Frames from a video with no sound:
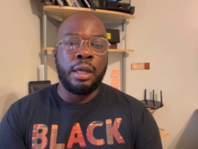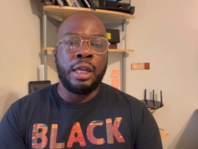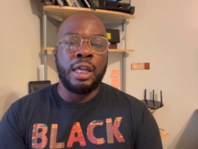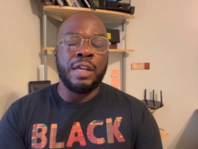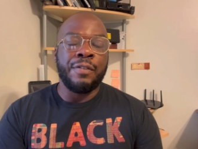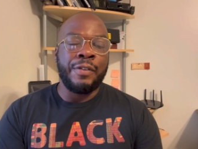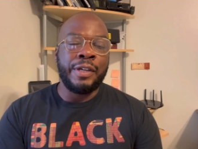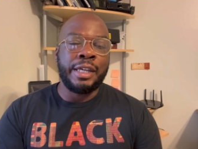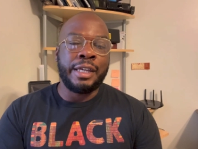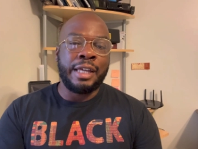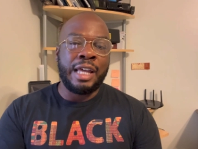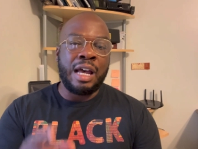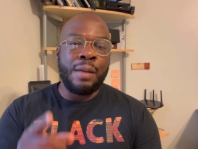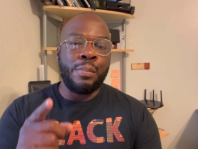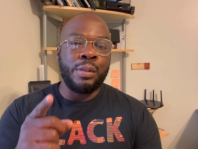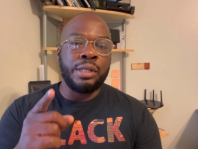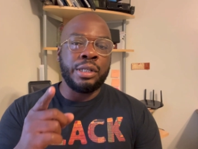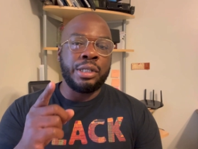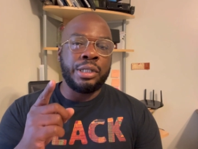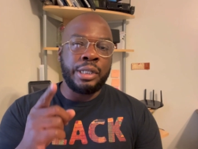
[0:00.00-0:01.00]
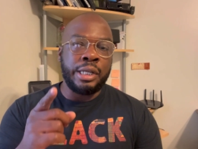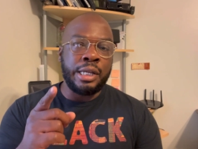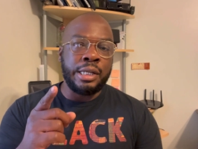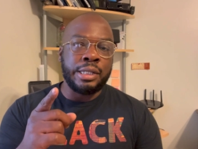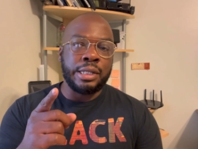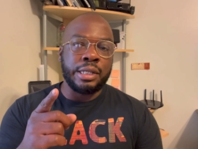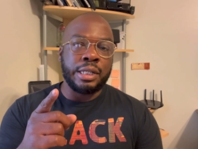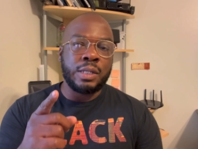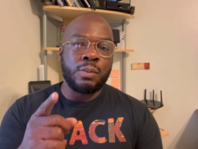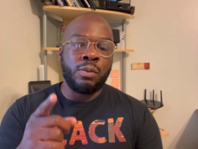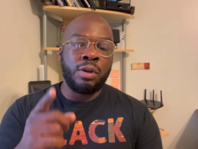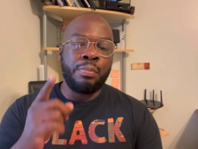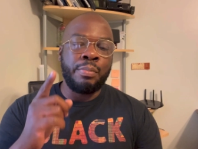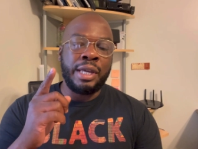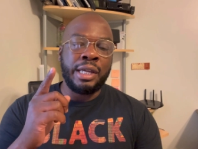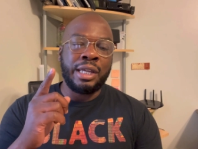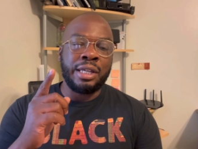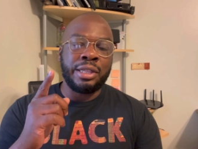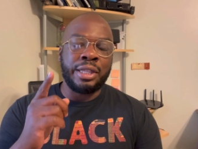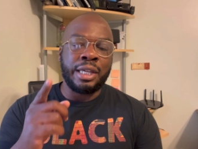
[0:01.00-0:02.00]
If it can happen to Jesus, what
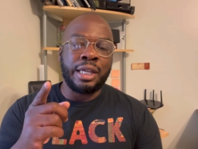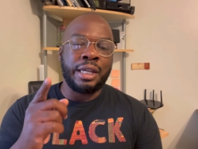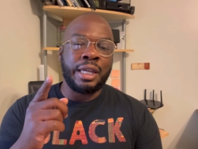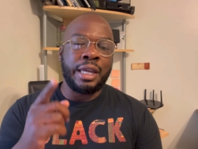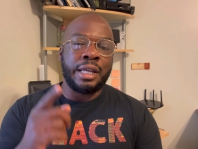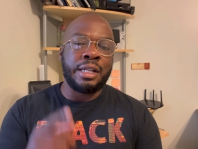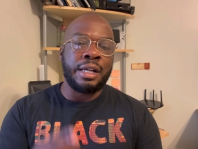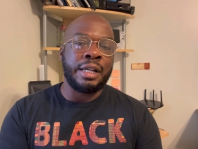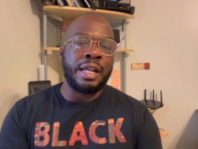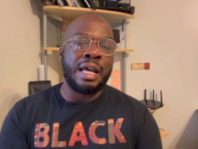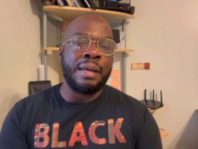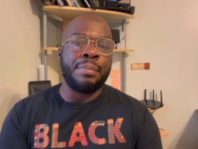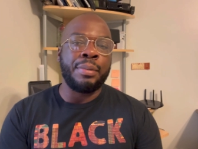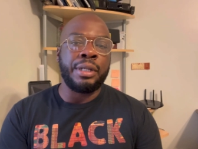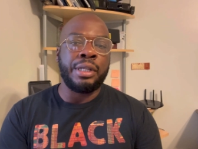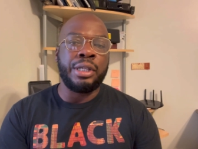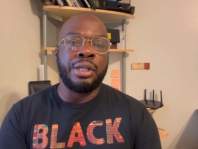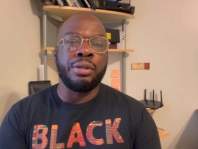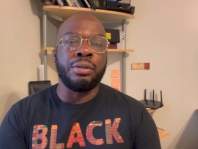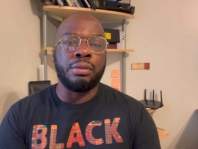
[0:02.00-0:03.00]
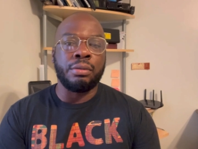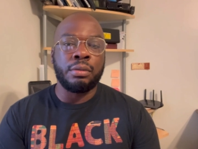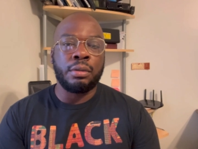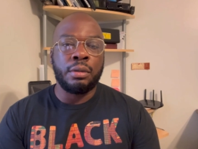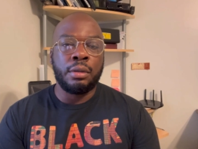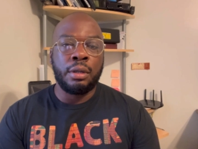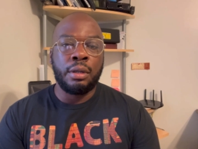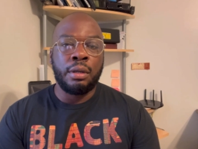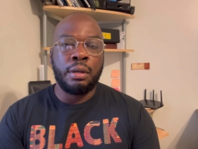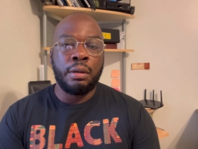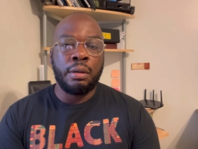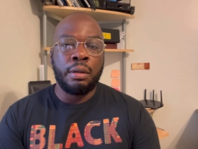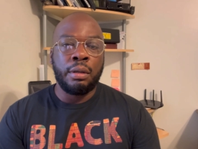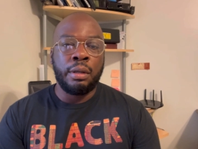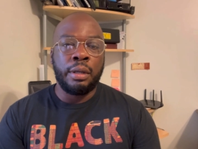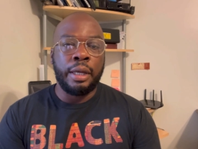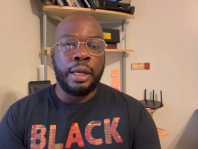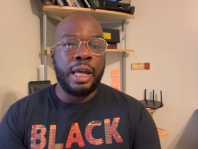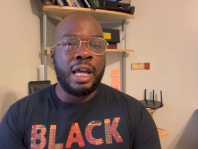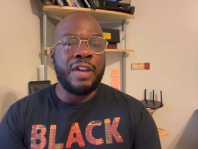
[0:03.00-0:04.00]
make you think it cannot happen to you?
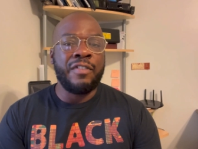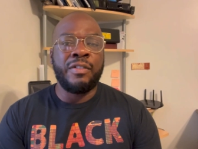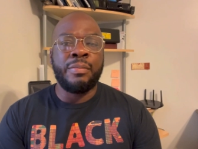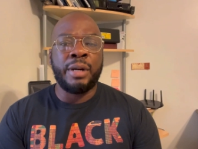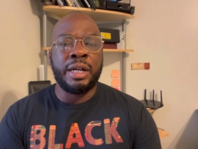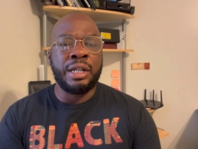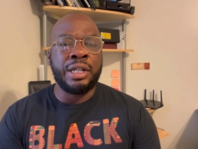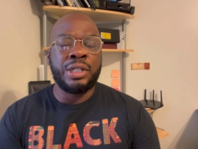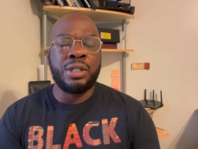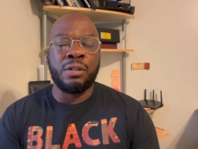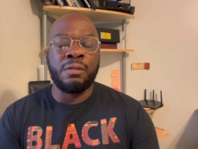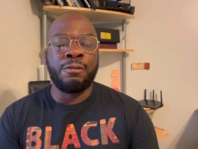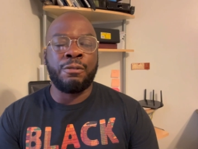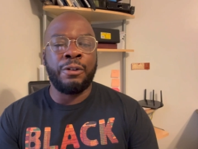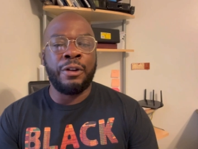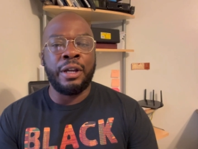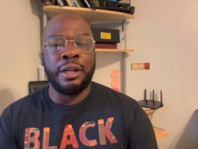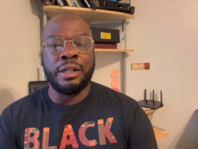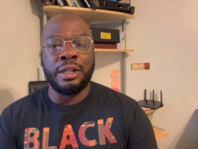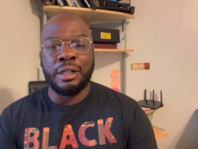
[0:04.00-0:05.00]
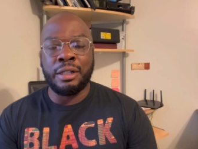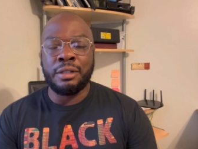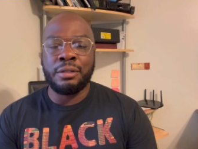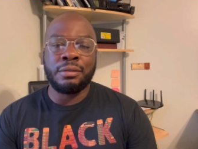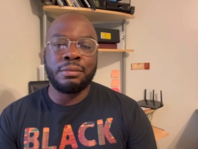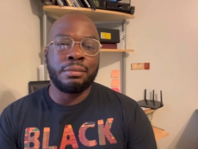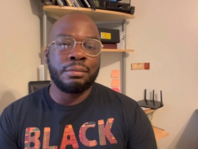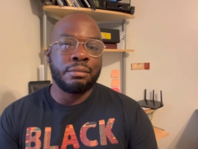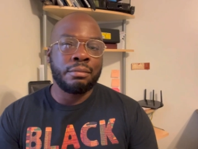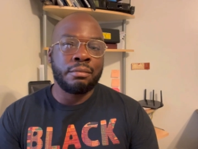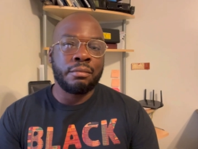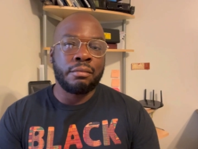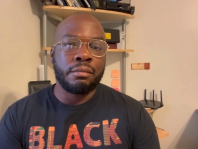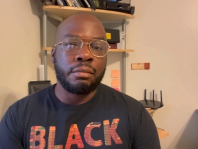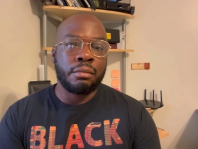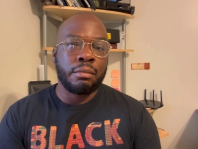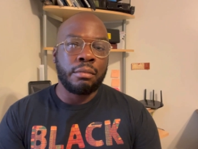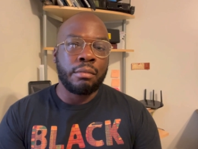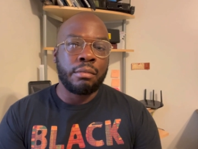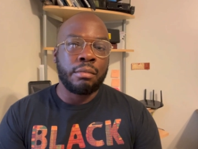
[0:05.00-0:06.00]
Everybody's your friend, huh?
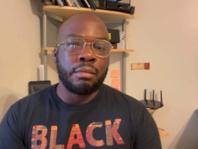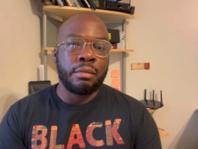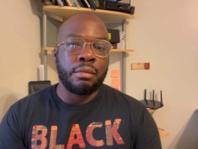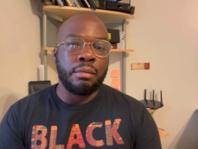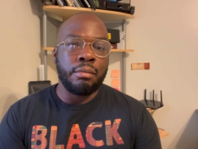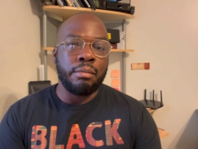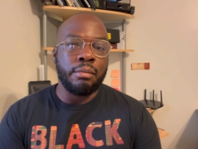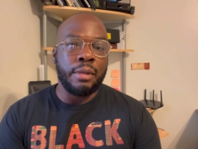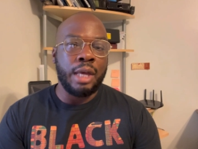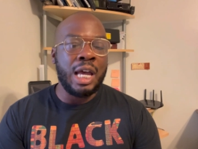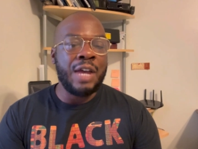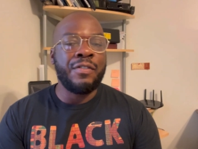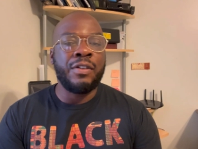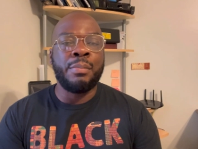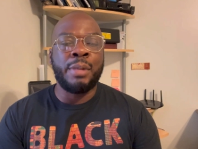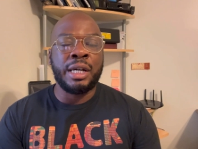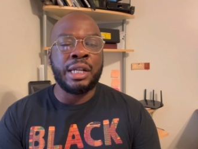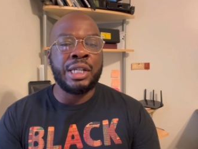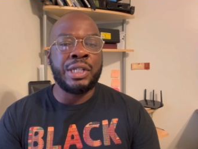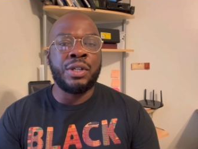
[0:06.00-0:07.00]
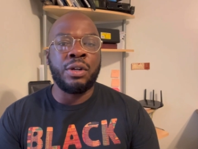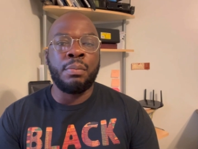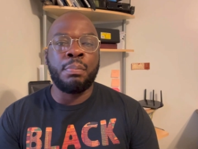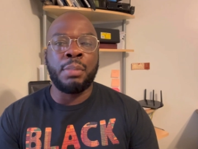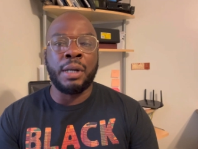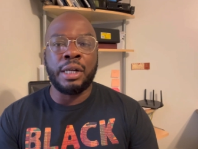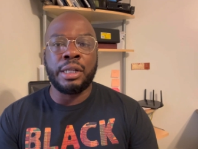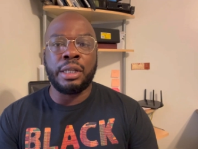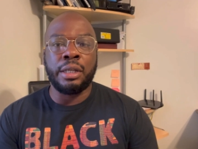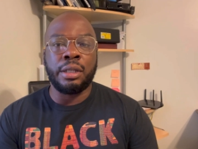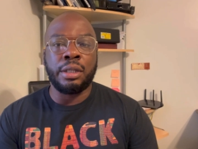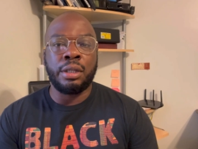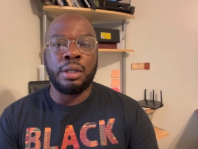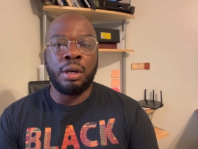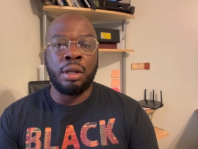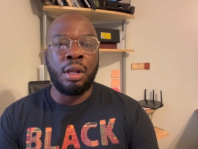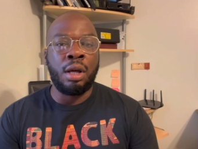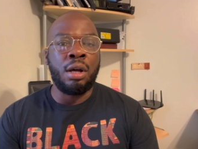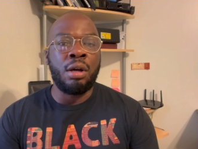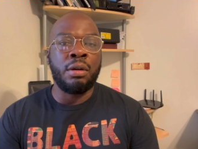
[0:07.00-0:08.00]
Everybody's your buddy.
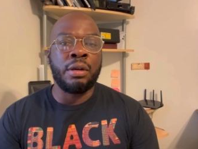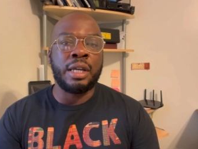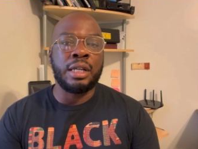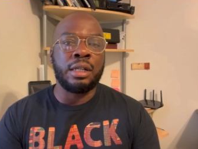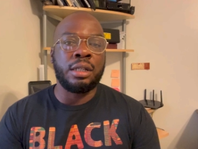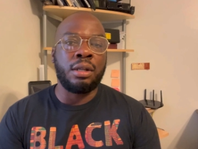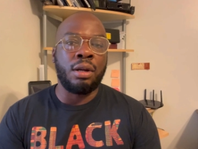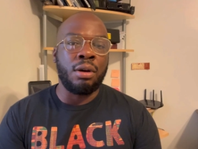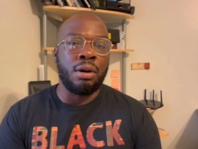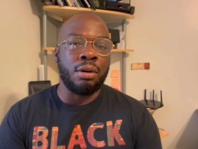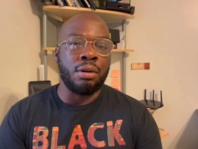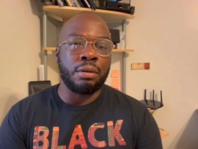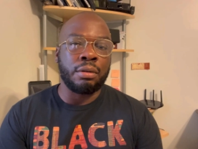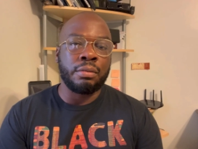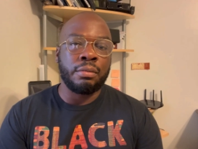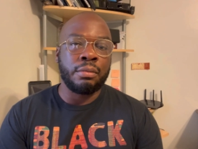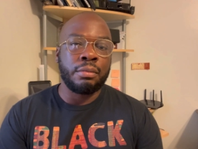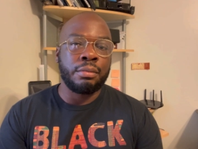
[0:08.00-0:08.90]
Y'all all get along.